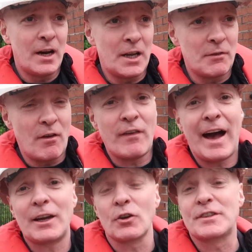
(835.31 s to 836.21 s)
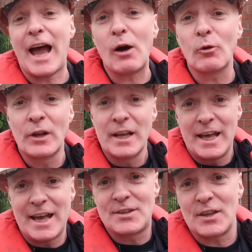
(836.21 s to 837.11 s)
and they've invited us down
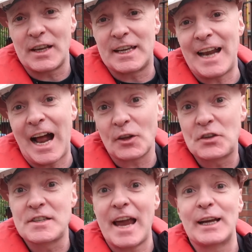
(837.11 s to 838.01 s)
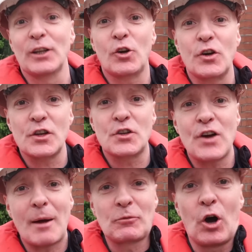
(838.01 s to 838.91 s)
into the canal to take a look at the
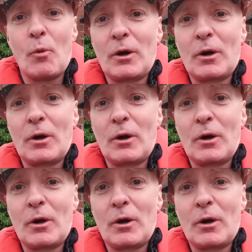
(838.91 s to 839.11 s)
trapdoor.